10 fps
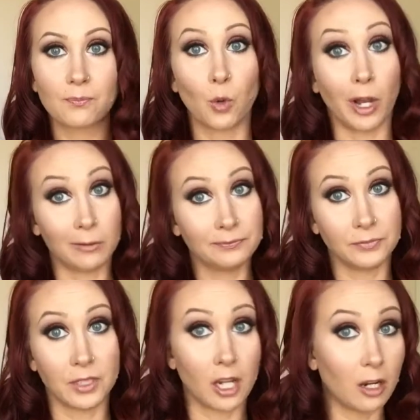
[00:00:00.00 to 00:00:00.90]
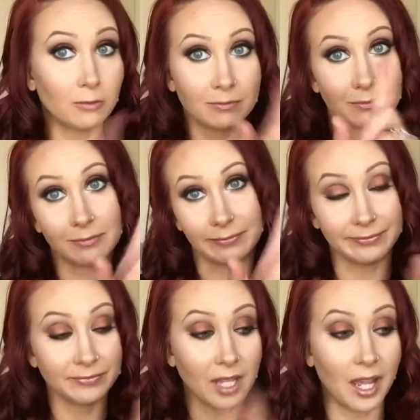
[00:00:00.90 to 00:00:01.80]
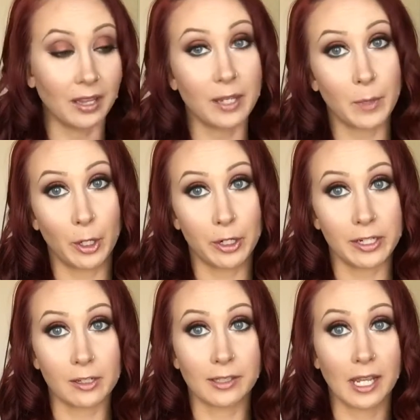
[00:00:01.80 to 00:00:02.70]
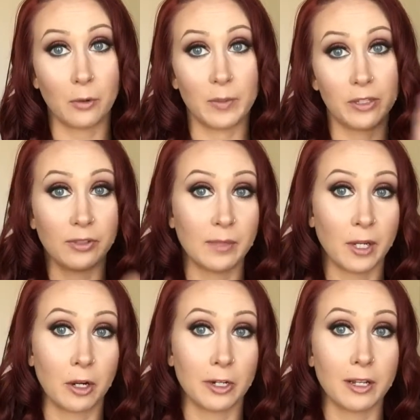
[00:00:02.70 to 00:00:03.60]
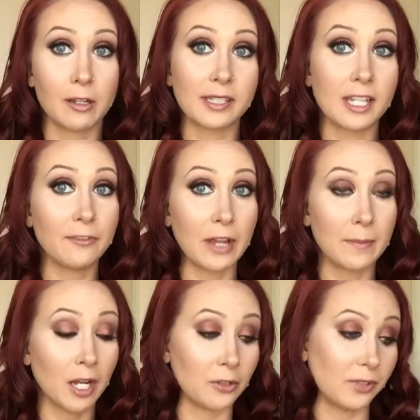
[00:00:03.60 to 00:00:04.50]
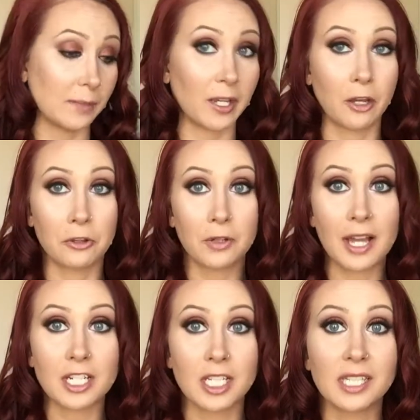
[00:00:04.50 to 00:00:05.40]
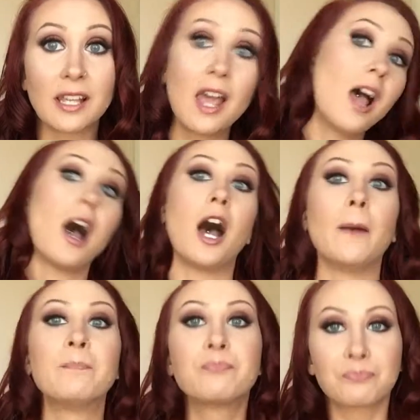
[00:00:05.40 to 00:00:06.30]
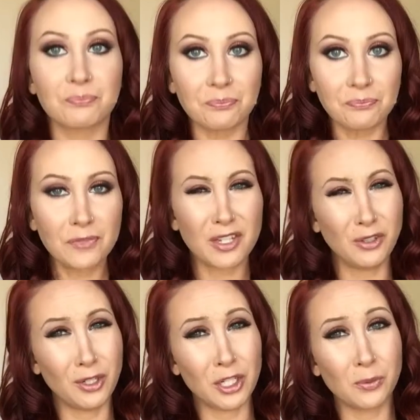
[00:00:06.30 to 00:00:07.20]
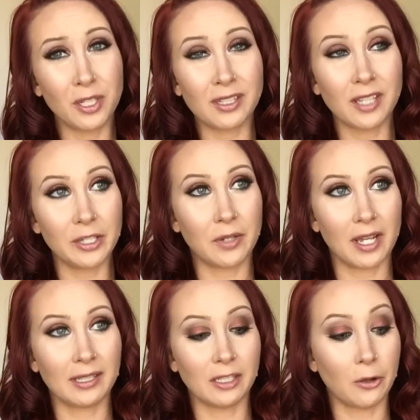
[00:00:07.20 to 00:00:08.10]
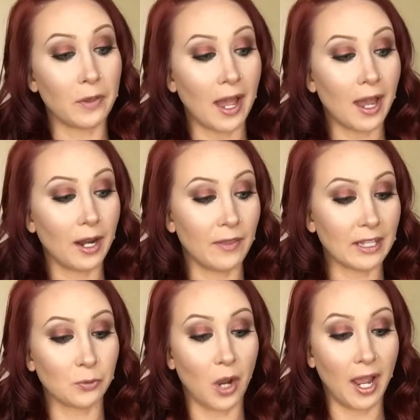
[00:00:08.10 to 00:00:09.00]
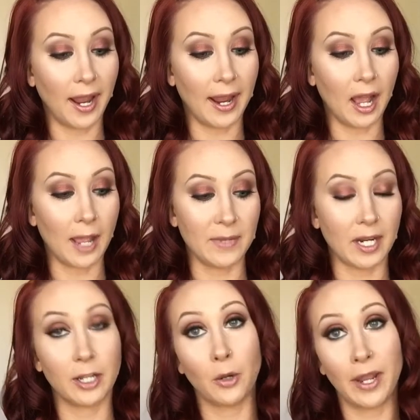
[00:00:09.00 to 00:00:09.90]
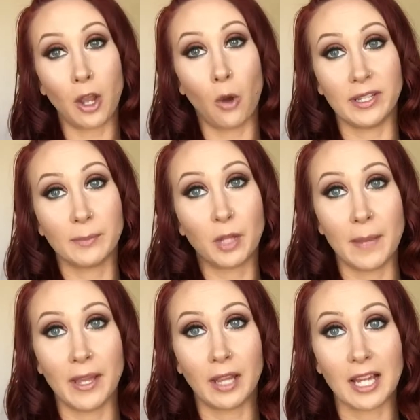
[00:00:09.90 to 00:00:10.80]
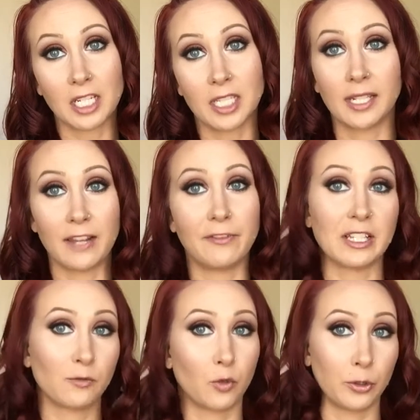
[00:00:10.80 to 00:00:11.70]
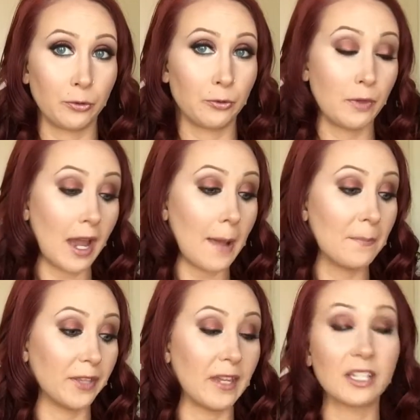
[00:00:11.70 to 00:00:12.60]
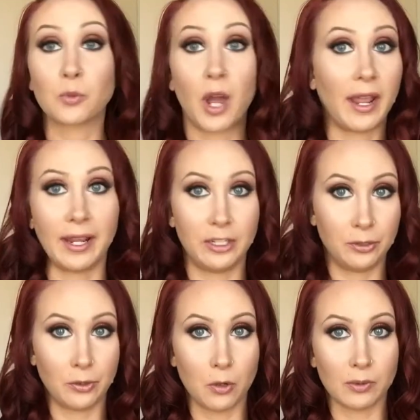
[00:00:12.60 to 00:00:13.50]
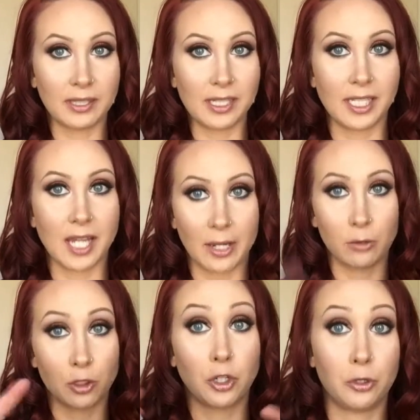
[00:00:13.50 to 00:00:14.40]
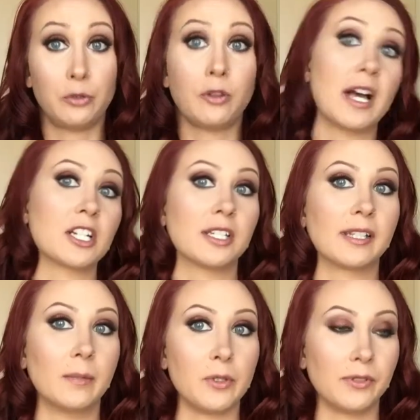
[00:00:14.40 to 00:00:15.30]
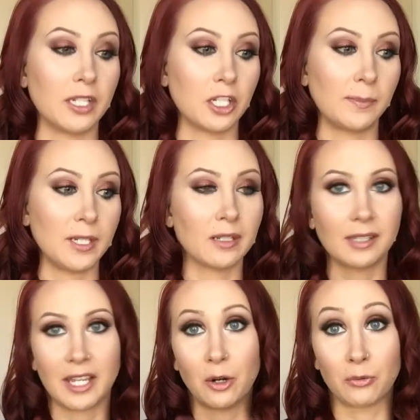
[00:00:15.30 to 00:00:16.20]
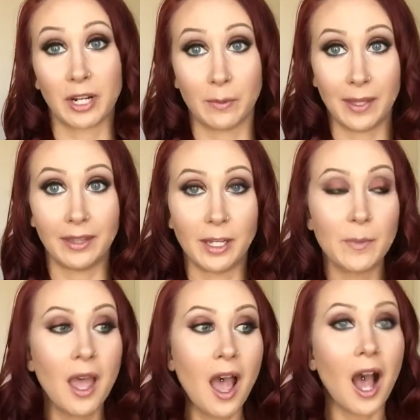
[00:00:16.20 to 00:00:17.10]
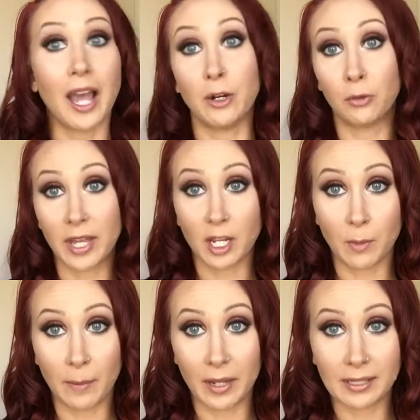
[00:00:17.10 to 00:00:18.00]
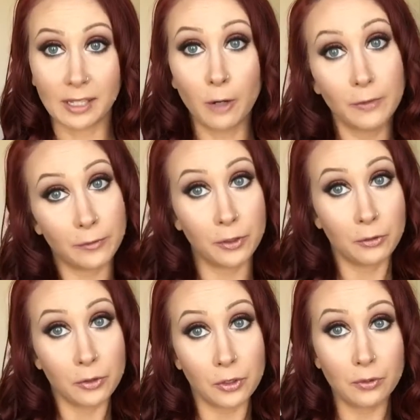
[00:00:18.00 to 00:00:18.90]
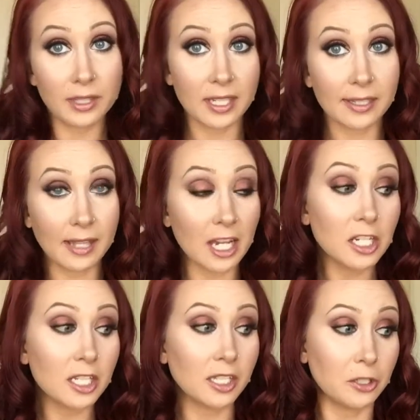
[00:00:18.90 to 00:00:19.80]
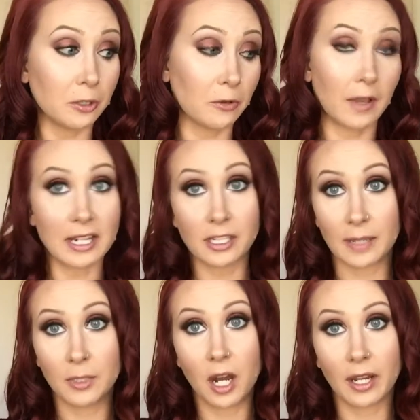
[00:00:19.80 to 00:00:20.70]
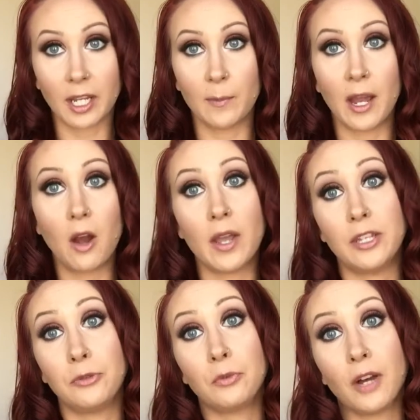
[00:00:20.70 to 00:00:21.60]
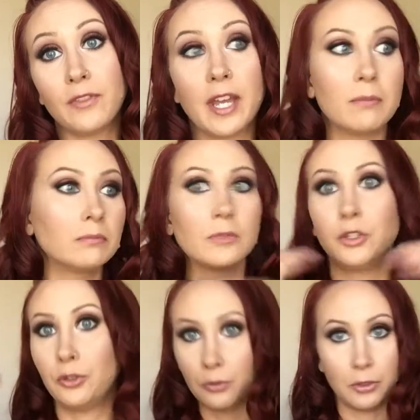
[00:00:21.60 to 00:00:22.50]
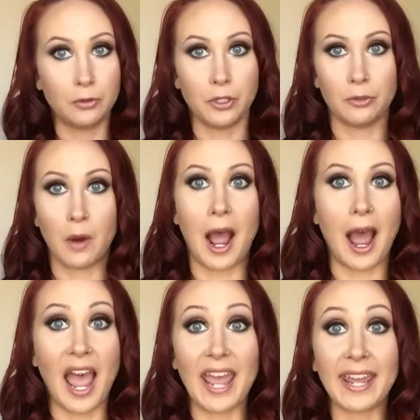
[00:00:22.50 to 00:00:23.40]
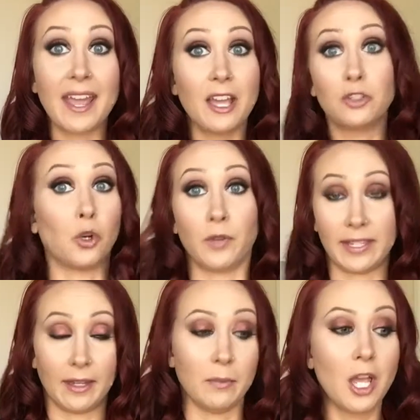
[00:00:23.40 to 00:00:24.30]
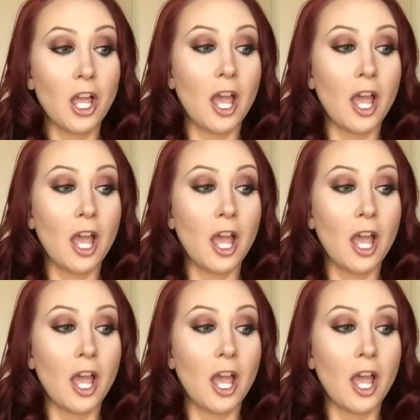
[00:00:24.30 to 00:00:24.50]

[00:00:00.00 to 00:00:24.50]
Well, no, I like my Ardells. I will be using my Ardells if I'm not using my other lashes. So I just wanted to let you guys know that. That's why, I mean, I know I always apply my lashes and I fast forward through that, but that's why you don't see, I don't show you the lashes that I'm using, just because I don't recommend them. I don't like them on myself. If you use Kiss lashes and you know the lashes I'm talking about and you love them, you do you. I don't like them.